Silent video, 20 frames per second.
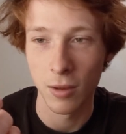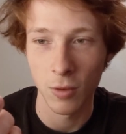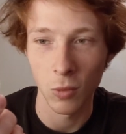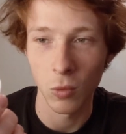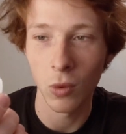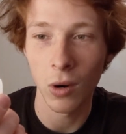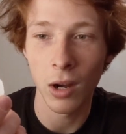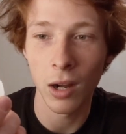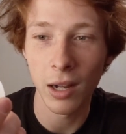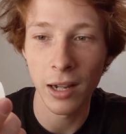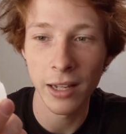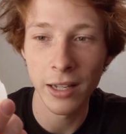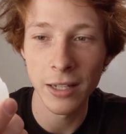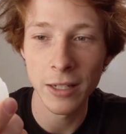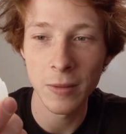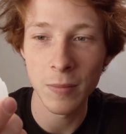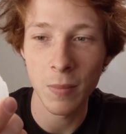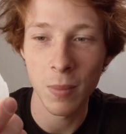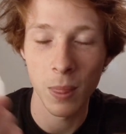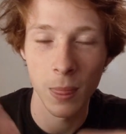
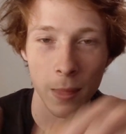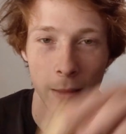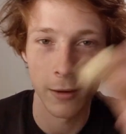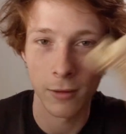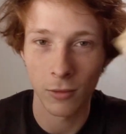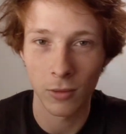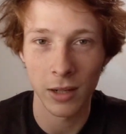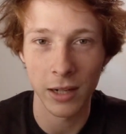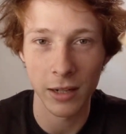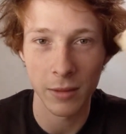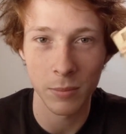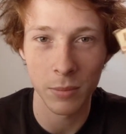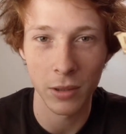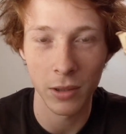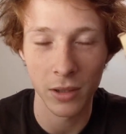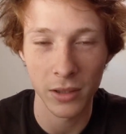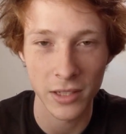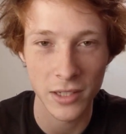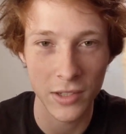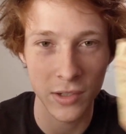Why, why
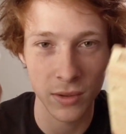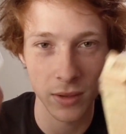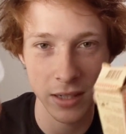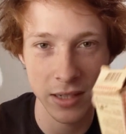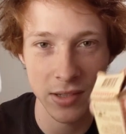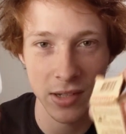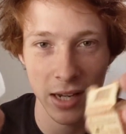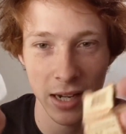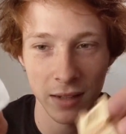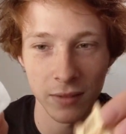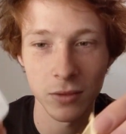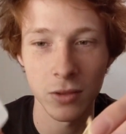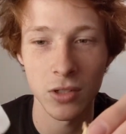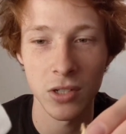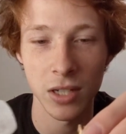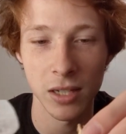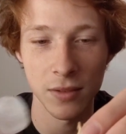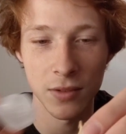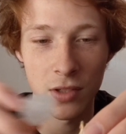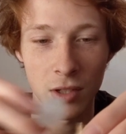put all these crazy
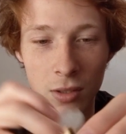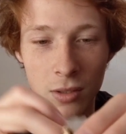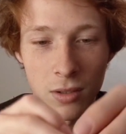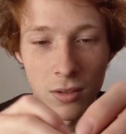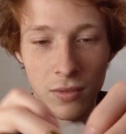aftershaves on